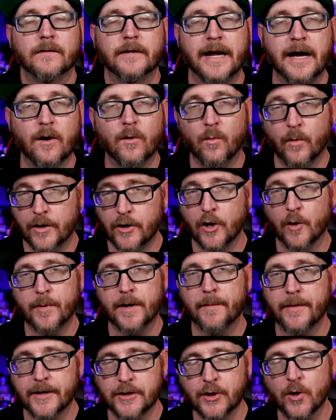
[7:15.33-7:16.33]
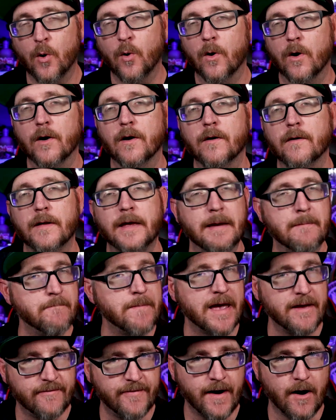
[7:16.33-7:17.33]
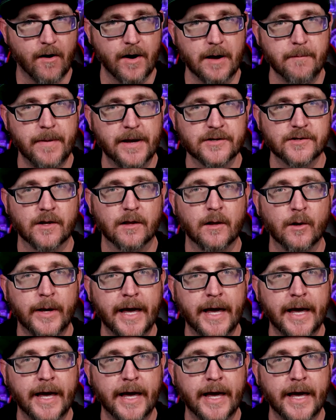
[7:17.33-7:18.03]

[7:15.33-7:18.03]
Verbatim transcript: Now, when you open up the door, it may vary based on